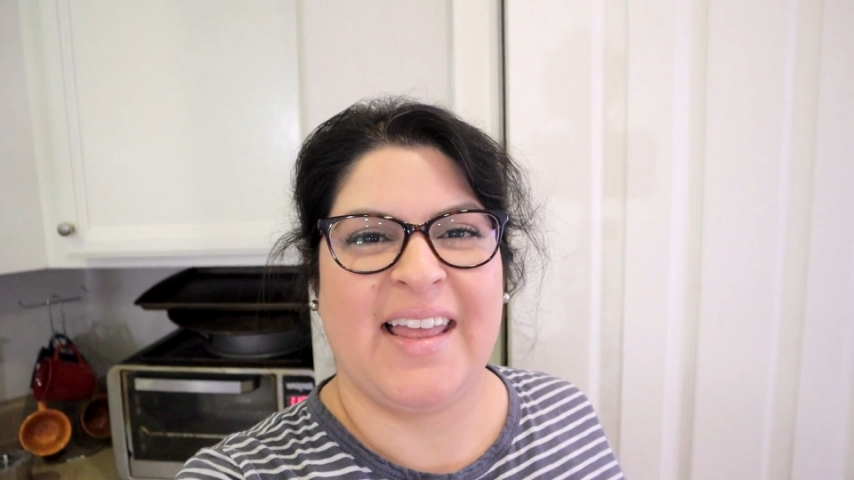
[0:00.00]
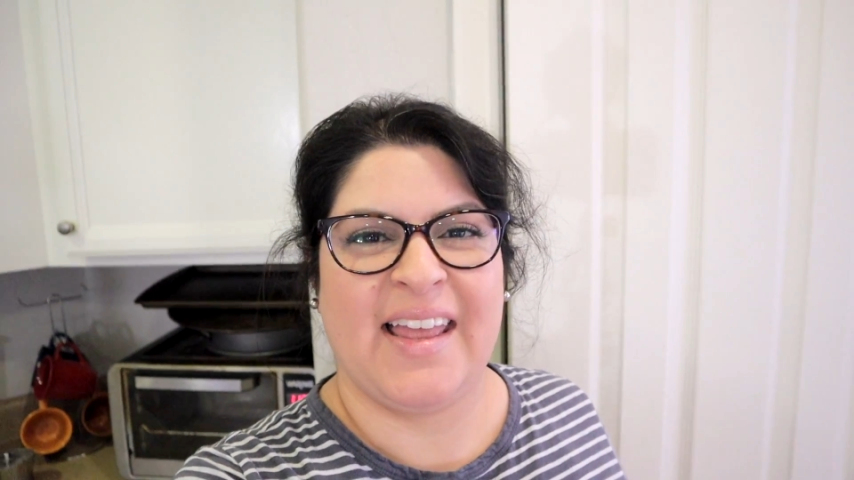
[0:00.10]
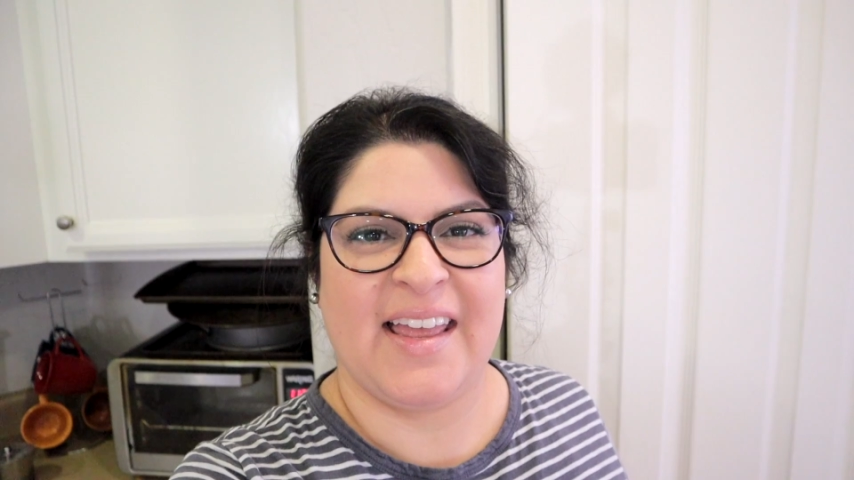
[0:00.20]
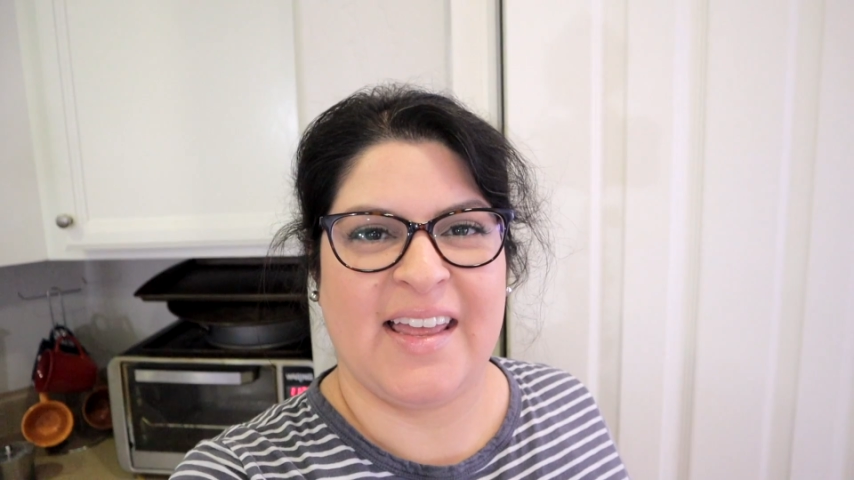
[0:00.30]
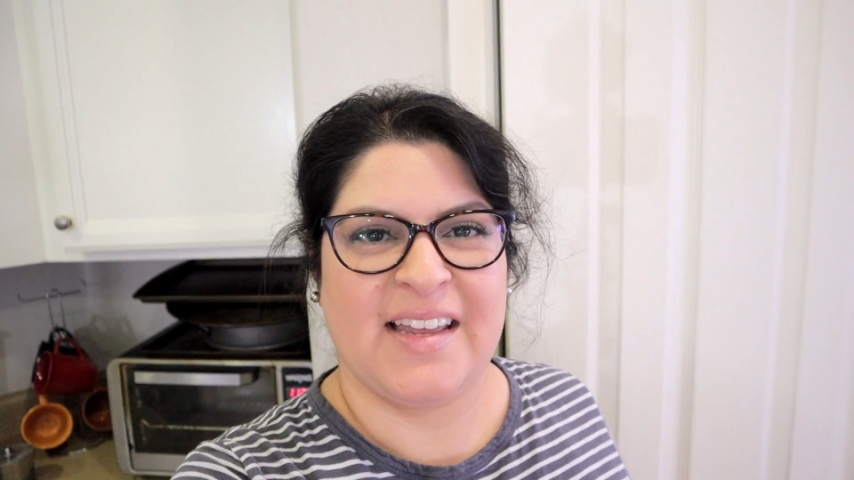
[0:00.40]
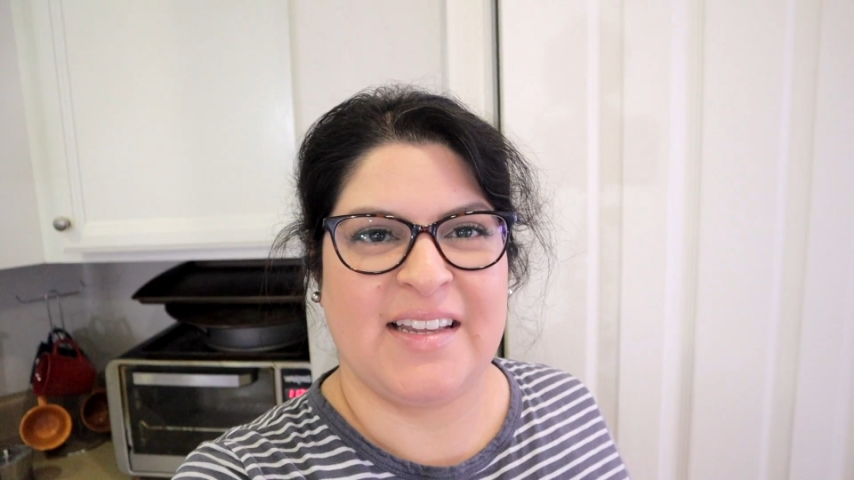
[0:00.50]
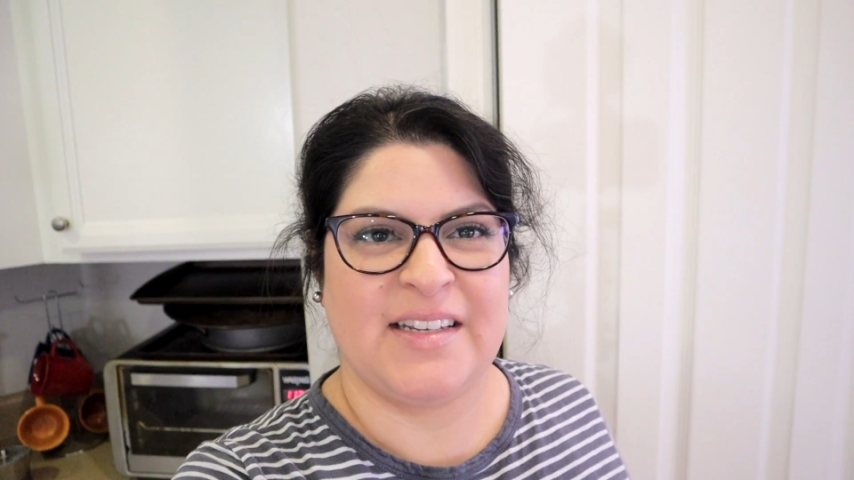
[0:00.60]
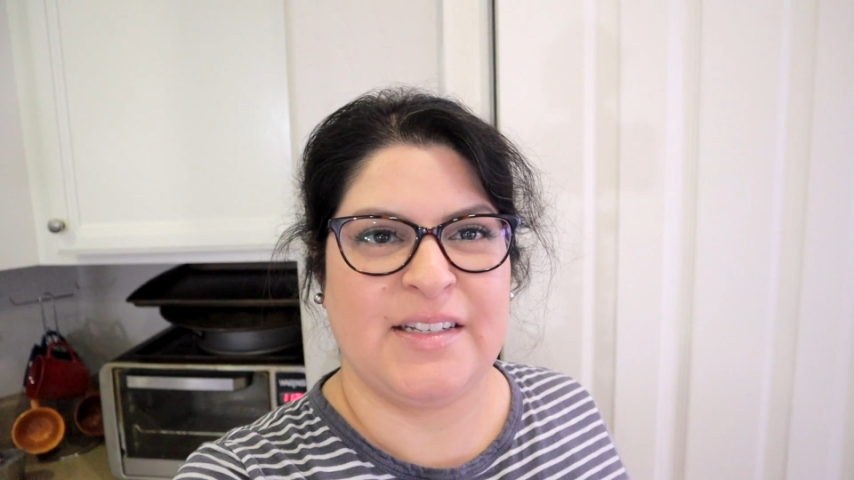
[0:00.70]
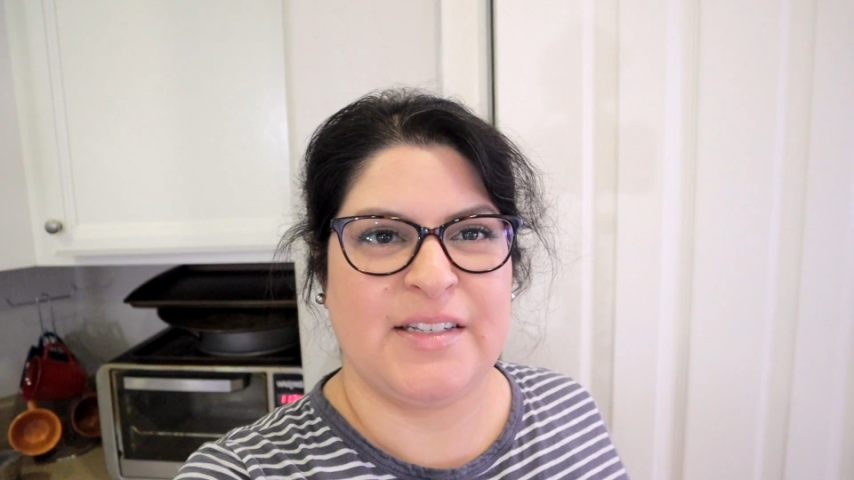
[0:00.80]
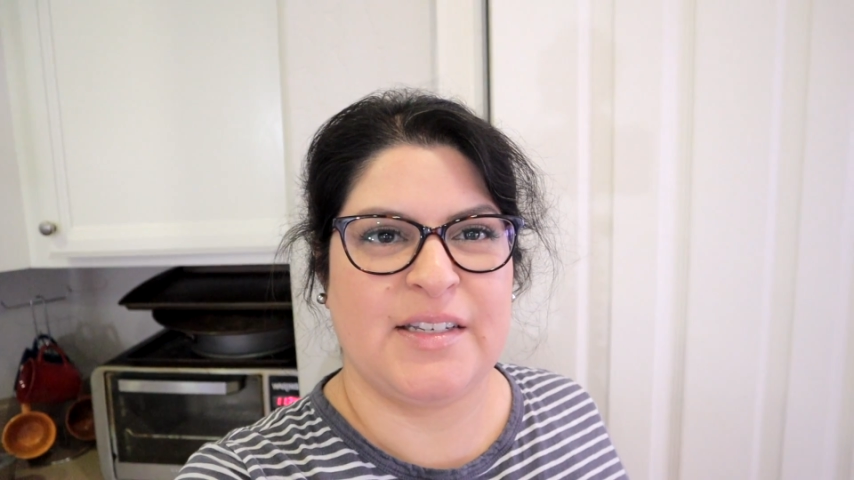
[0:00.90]

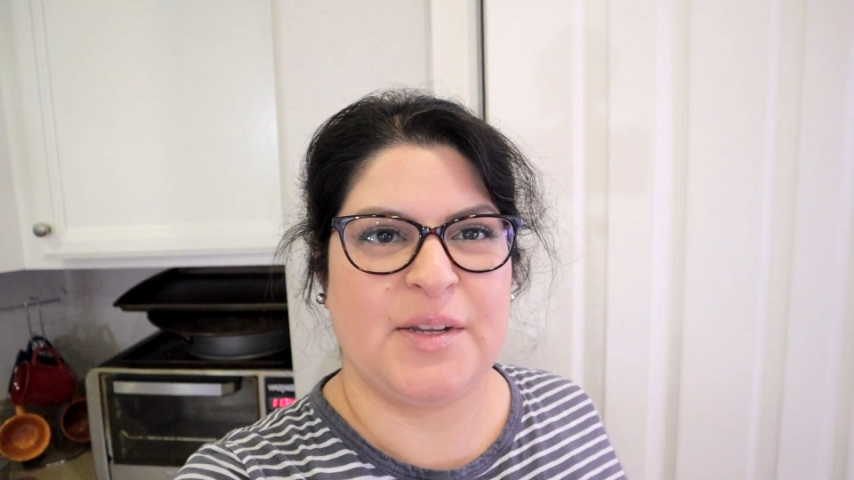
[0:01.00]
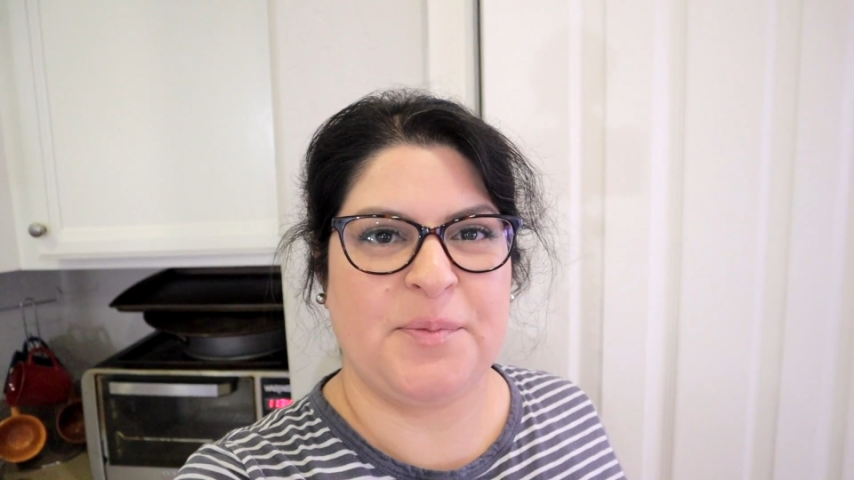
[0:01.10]
And